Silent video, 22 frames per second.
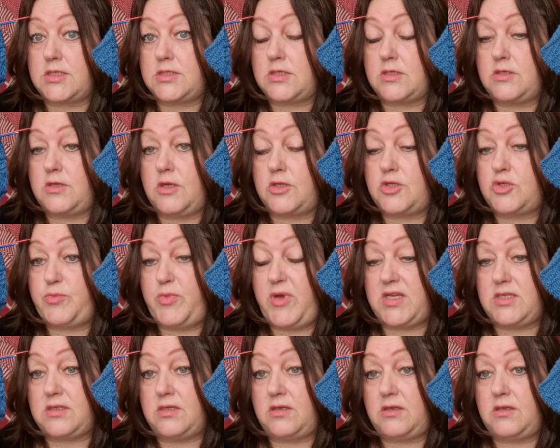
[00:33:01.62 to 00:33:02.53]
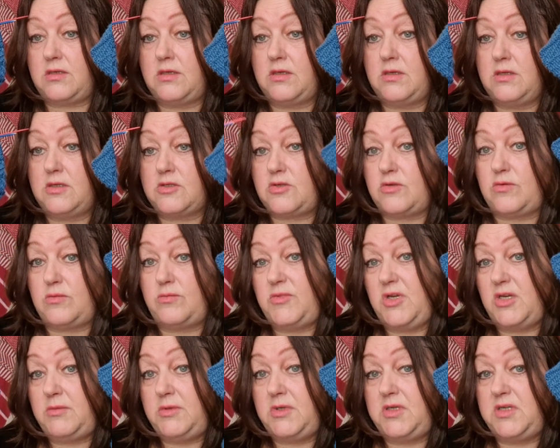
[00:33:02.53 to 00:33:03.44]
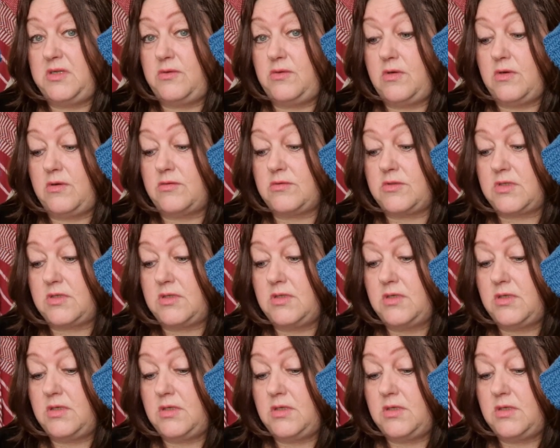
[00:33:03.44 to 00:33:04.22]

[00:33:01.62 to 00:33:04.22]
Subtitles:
That's a Dutch pattern. So maybe you can't,